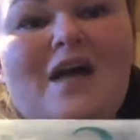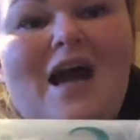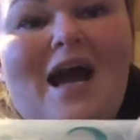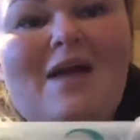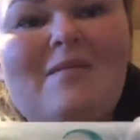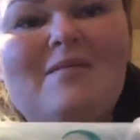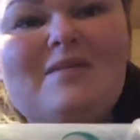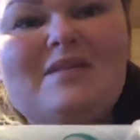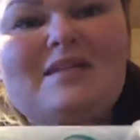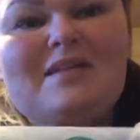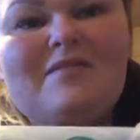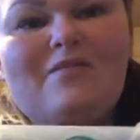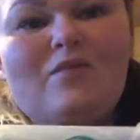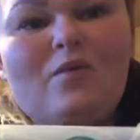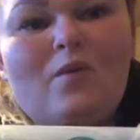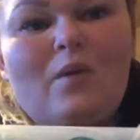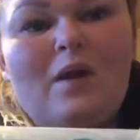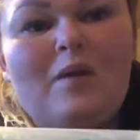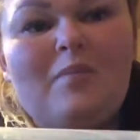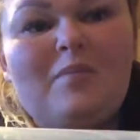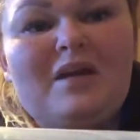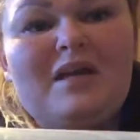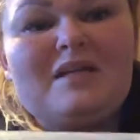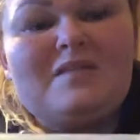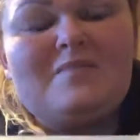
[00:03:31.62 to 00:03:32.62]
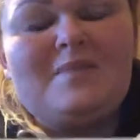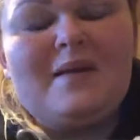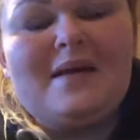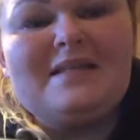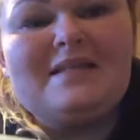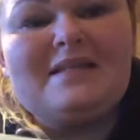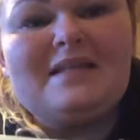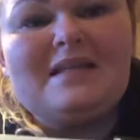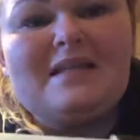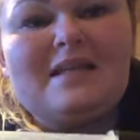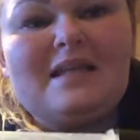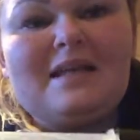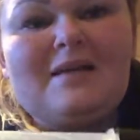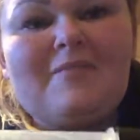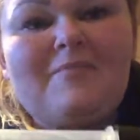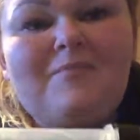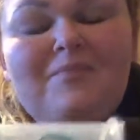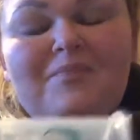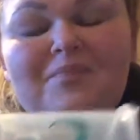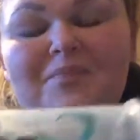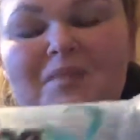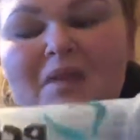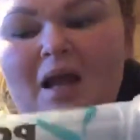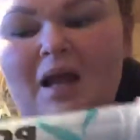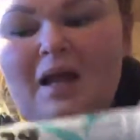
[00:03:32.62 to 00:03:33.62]
diamonds everywhere because basically,
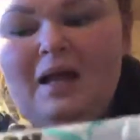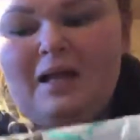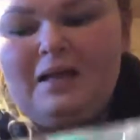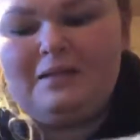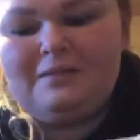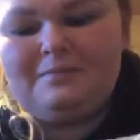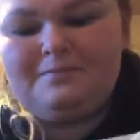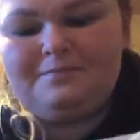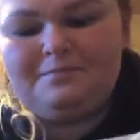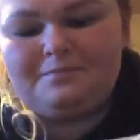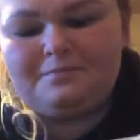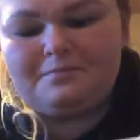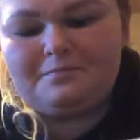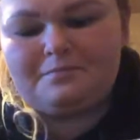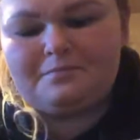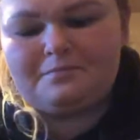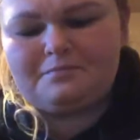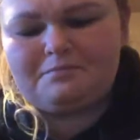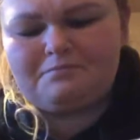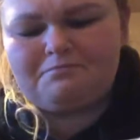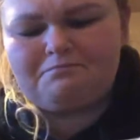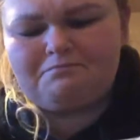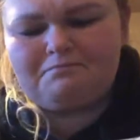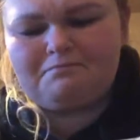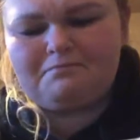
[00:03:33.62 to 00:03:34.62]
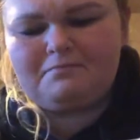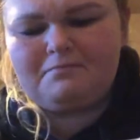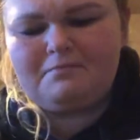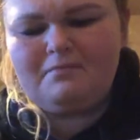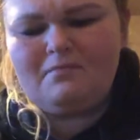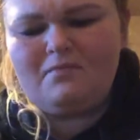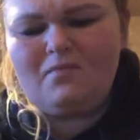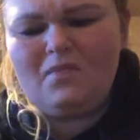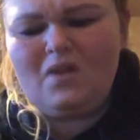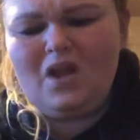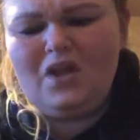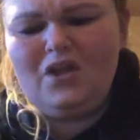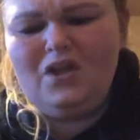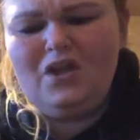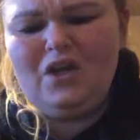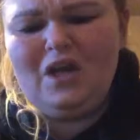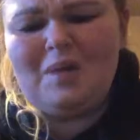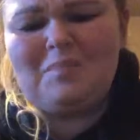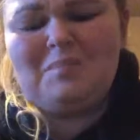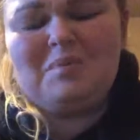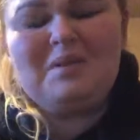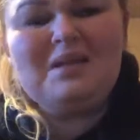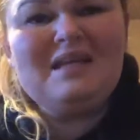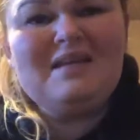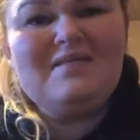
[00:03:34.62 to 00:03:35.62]
um, you know,
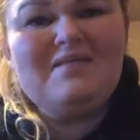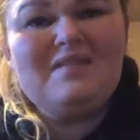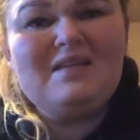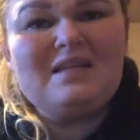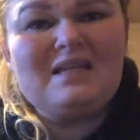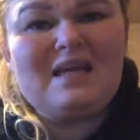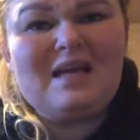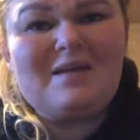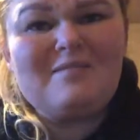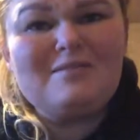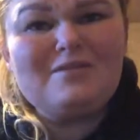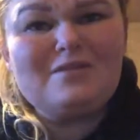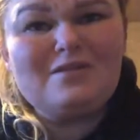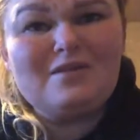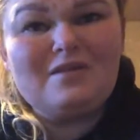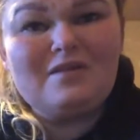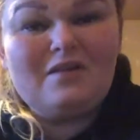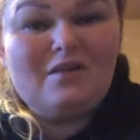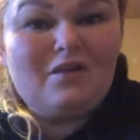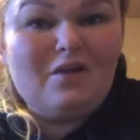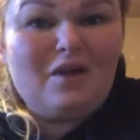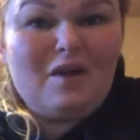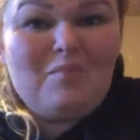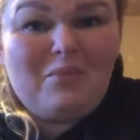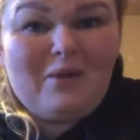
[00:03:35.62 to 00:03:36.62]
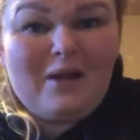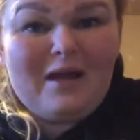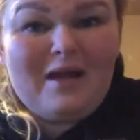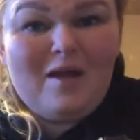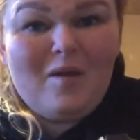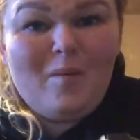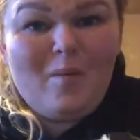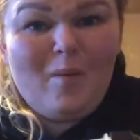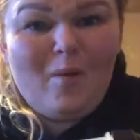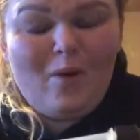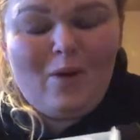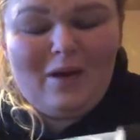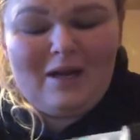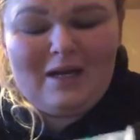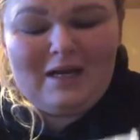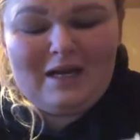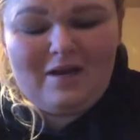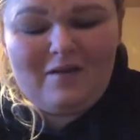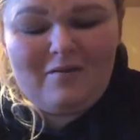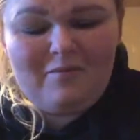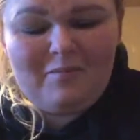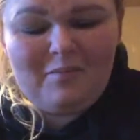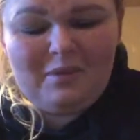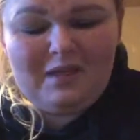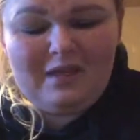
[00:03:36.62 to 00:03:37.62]
I believe that diamonds, they're unbreakable. And
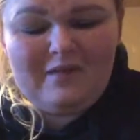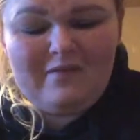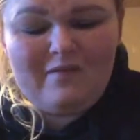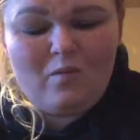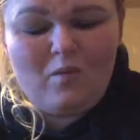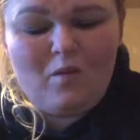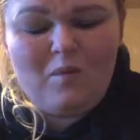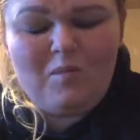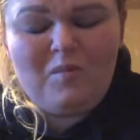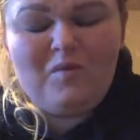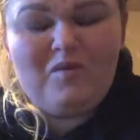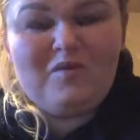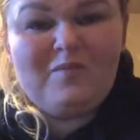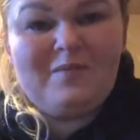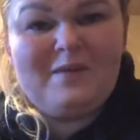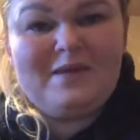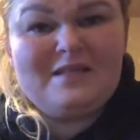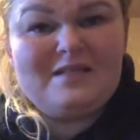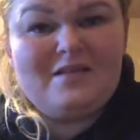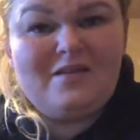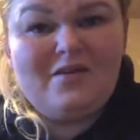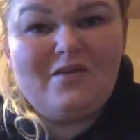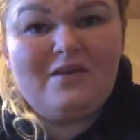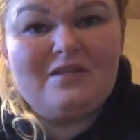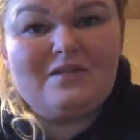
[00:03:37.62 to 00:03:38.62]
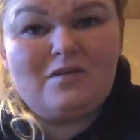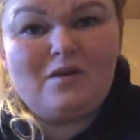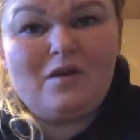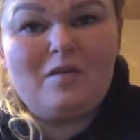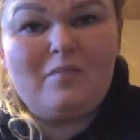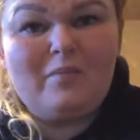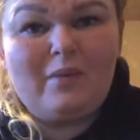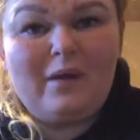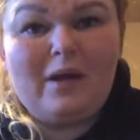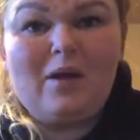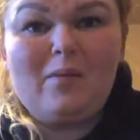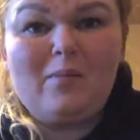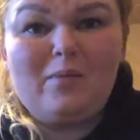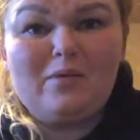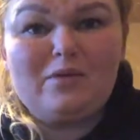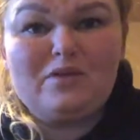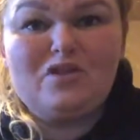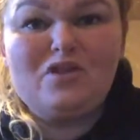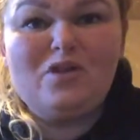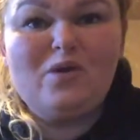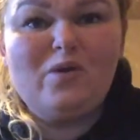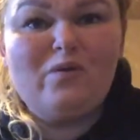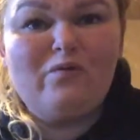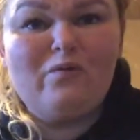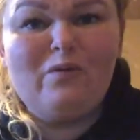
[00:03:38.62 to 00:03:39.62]
I believe that women with PCOS are unbreakable
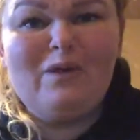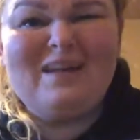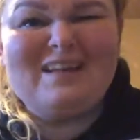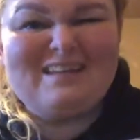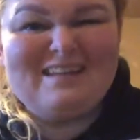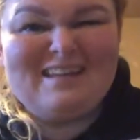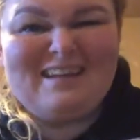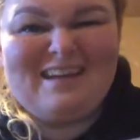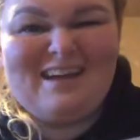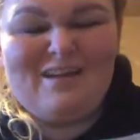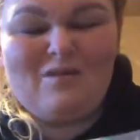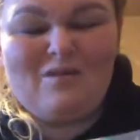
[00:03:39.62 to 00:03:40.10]
too if we,